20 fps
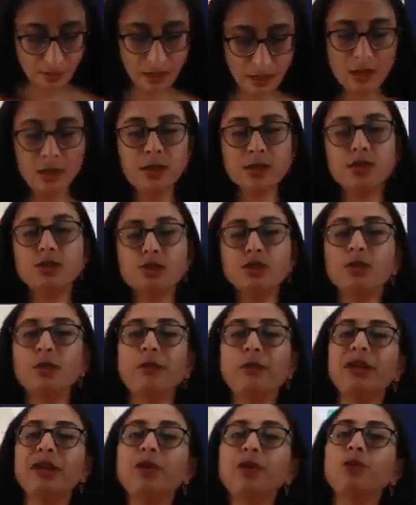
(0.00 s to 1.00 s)
So
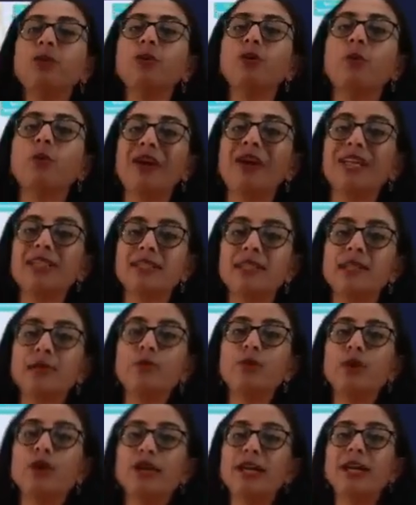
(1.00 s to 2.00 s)
we do
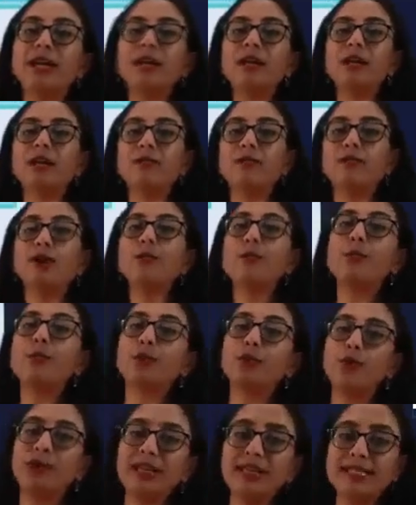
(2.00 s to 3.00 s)
Western blotting for
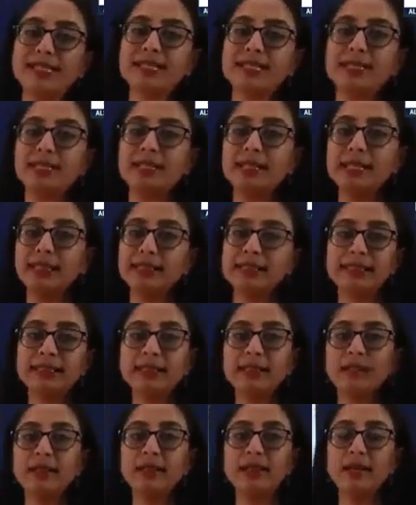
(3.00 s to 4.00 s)
proteins, isn't
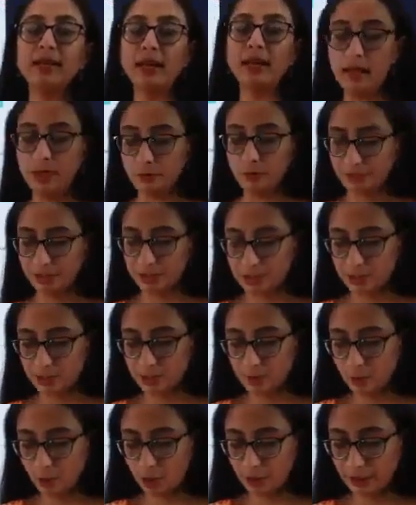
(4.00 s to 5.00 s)
it?
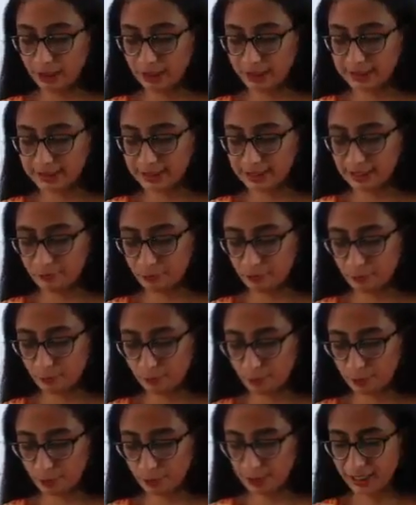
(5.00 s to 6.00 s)
Western blotting is done for
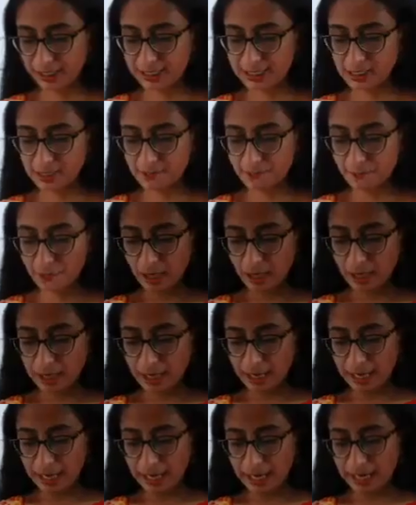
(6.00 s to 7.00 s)
proteins,
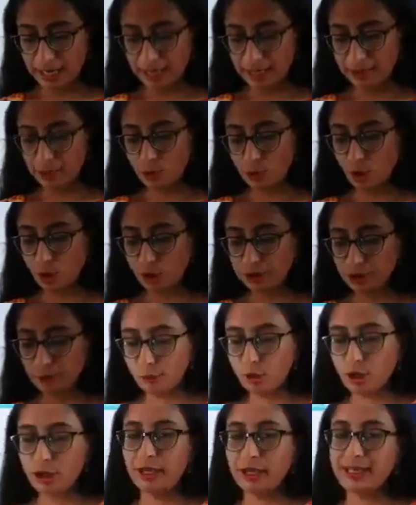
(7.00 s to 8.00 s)
and Northern
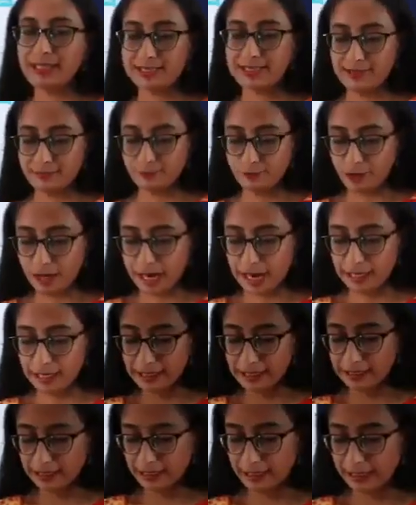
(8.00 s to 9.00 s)
blotting is done for
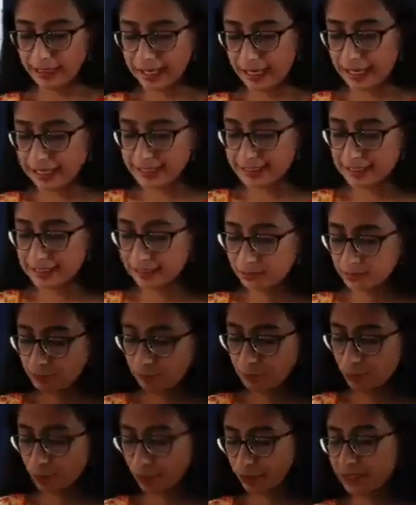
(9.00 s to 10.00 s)
RNA, and
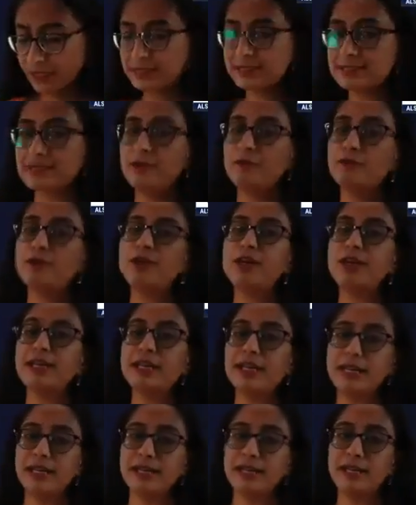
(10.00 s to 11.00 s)
Southern blotting is done for
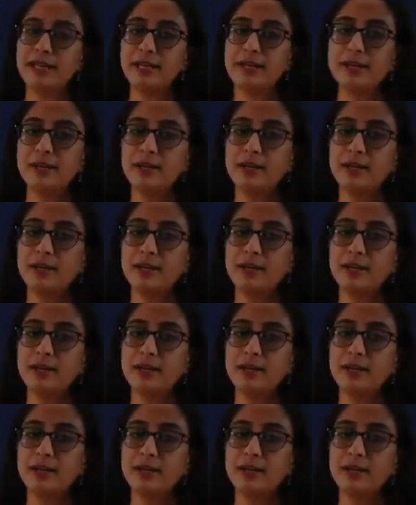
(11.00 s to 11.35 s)
DNA.